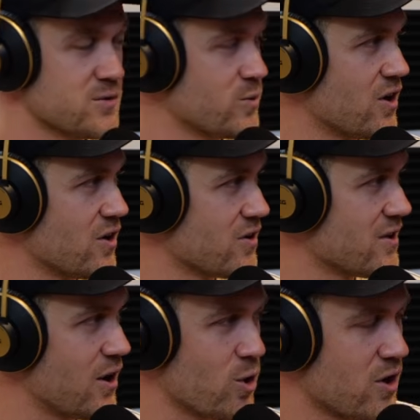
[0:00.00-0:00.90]

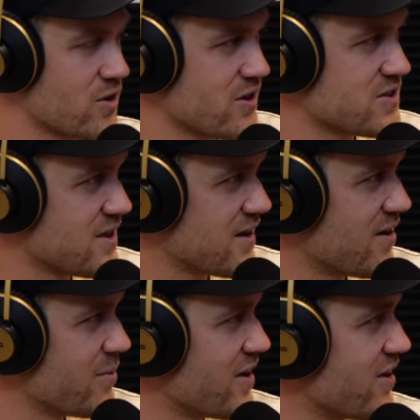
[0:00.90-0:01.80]
You all crushed it.
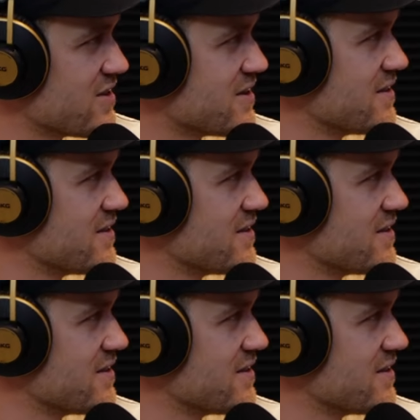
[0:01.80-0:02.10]
Everybody crushed it.